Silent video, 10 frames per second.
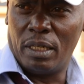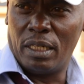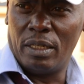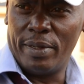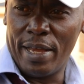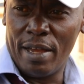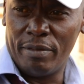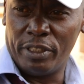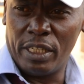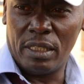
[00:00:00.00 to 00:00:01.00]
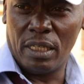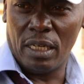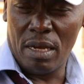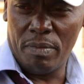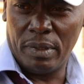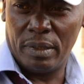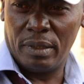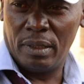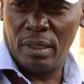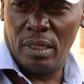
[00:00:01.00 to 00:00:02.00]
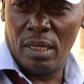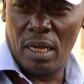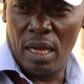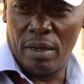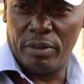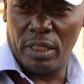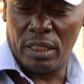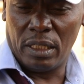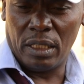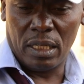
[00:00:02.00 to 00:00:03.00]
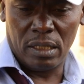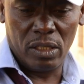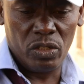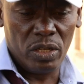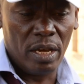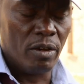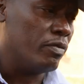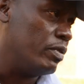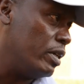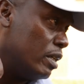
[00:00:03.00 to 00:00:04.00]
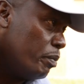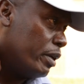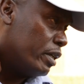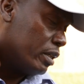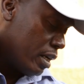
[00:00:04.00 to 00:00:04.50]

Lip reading: But anyway, I have raised the alarm. Mm-hmm. I have written as the chair of the Independent